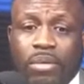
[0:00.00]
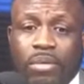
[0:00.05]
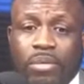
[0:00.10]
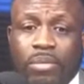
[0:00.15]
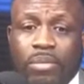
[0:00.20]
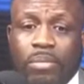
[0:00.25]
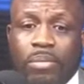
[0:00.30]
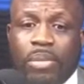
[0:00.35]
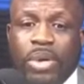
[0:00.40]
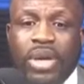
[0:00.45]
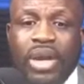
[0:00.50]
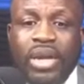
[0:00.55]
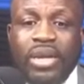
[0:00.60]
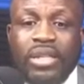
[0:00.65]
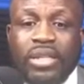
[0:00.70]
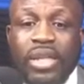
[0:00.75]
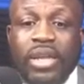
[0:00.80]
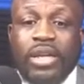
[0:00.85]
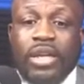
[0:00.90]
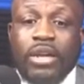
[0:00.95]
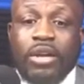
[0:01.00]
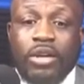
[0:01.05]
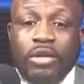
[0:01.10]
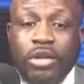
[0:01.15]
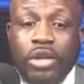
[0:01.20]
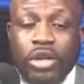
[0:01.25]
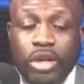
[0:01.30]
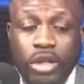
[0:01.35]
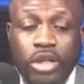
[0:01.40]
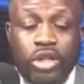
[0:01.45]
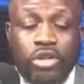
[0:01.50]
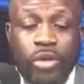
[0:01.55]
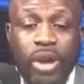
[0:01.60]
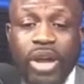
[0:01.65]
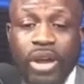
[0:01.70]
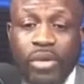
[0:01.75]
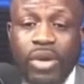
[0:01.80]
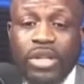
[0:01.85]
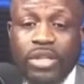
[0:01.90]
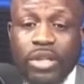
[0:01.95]
But anything could
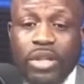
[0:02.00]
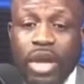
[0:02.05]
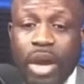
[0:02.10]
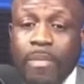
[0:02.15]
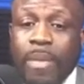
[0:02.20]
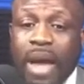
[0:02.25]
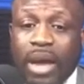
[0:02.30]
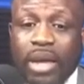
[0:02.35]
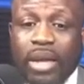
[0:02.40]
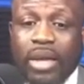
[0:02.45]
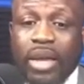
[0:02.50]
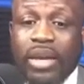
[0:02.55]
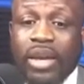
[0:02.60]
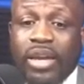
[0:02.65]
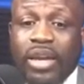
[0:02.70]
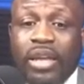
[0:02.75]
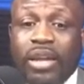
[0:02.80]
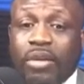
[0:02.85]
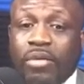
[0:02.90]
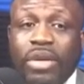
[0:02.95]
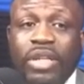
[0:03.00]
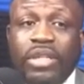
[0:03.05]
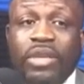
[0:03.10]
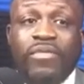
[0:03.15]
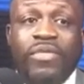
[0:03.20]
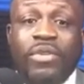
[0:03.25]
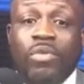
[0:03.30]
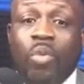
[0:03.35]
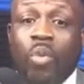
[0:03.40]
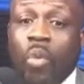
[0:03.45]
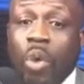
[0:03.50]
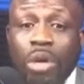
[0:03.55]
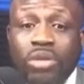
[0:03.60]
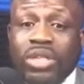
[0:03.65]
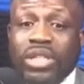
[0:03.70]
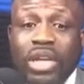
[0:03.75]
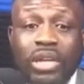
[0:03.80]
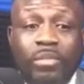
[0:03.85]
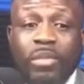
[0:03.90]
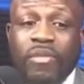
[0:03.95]
trigger it to come back again and increase even worse
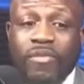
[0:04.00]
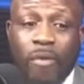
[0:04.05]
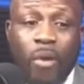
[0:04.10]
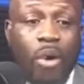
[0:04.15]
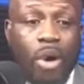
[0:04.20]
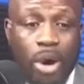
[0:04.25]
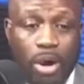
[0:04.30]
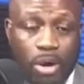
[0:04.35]
than before.